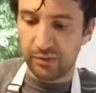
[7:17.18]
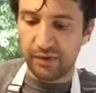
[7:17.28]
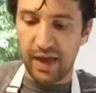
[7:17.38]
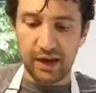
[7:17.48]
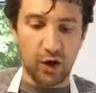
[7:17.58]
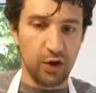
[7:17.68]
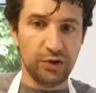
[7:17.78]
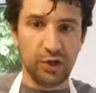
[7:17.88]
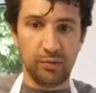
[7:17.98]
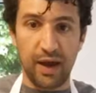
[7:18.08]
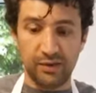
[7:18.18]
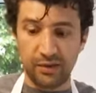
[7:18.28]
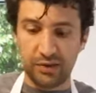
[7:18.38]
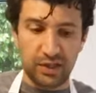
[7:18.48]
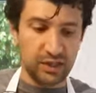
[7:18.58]
onto your basil seeds and
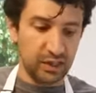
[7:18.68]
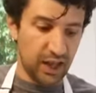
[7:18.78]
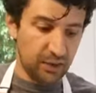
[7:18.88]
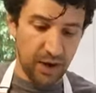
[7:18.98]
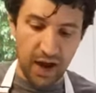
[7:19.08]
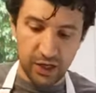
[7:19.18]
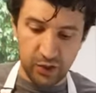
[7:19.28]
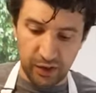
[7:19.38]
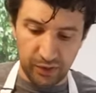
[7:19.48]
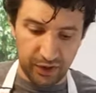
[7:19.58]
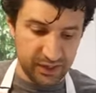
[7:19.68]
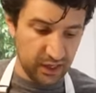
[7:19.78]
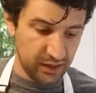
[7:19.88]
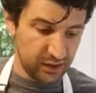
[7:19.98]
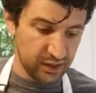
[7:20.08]
let them hydrate. We're gonna set this
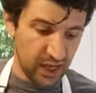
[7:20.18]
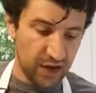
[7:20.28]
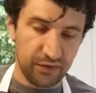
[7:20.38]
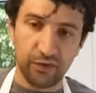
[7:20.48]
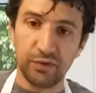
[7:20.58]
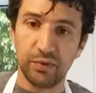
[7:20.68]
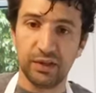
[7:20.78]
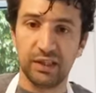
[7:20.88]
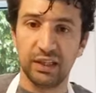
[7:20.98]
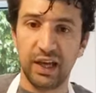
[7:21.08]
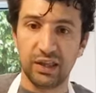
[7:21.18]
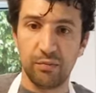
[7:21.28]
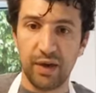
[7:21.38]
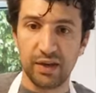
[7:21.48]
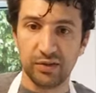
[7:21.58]
aside for a few minutes to let the basil
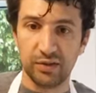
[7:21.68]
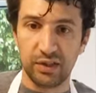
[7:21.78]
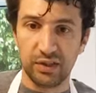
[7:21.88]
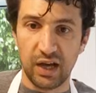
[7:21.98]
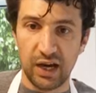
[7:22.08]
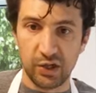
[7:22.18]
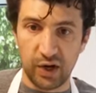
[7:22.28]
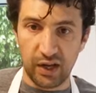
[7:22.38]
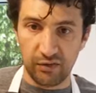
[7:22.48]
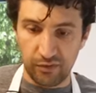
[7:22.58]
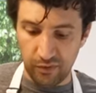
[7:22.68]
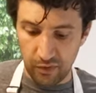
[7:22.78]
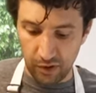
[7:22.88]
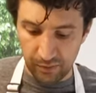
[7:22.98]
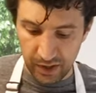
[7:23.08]
seeds hydrate and form
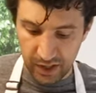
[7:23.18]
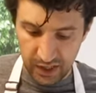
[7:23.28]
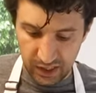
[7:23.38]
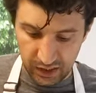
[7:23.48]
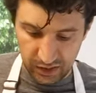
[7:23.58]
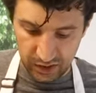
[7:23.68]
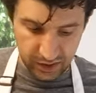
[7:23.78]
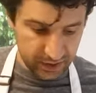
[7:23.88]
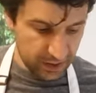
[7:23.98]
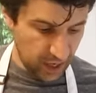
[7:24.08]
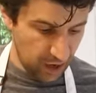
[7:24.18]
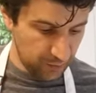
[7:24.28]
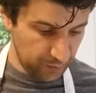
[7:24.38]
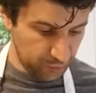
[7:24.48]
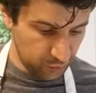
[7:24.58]
into, um,
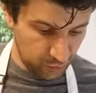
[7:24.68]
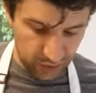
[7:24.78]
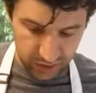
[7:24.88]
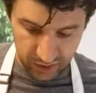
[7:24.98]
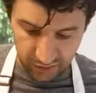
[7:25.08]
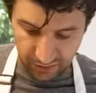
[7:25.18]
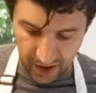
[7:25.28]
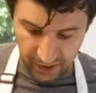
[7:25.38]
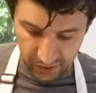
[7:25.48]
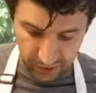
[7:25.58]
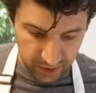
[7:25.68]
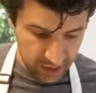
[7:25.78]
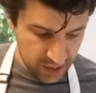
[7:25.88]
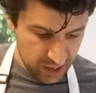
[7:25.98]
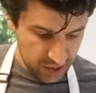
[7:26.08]
into their final
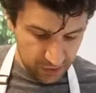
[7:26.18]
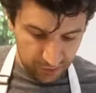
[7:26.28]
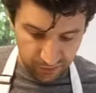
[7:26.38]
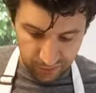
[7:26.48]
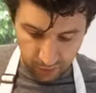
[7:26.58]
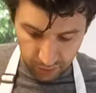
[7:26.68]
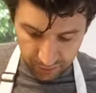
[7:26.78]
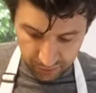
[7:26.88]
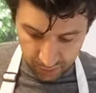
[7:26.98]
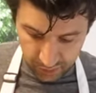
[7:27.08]
form, if you will.